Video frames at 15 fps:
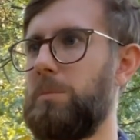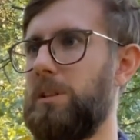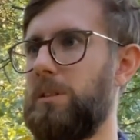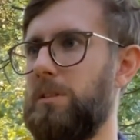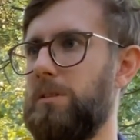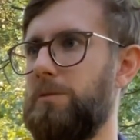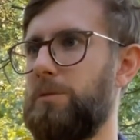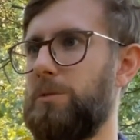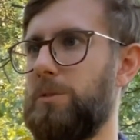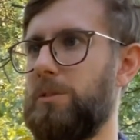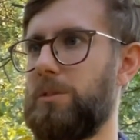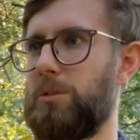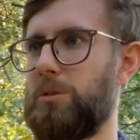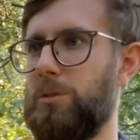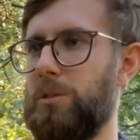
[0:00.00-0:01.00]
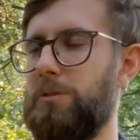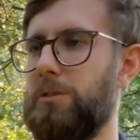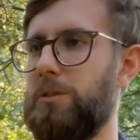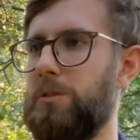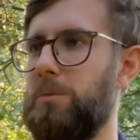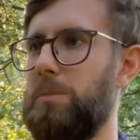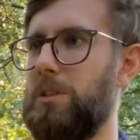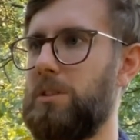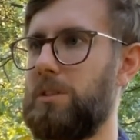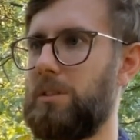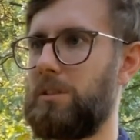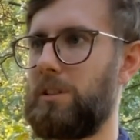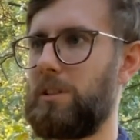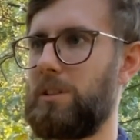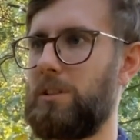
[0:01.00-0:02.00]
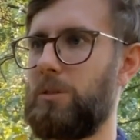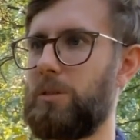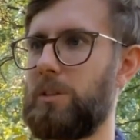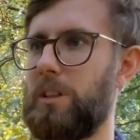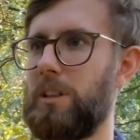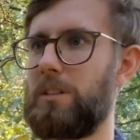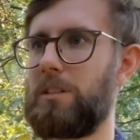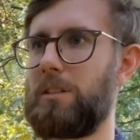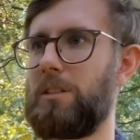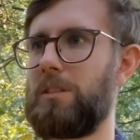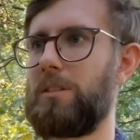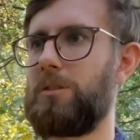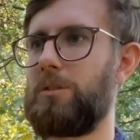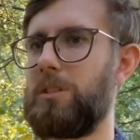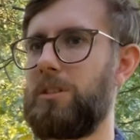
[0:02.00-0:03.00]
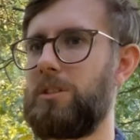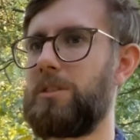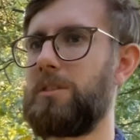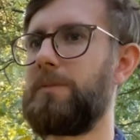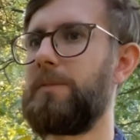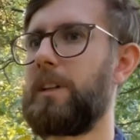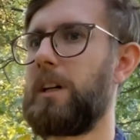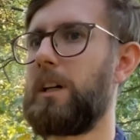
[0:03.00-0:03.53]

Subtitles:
beetle for the coniferous species that are located in the region.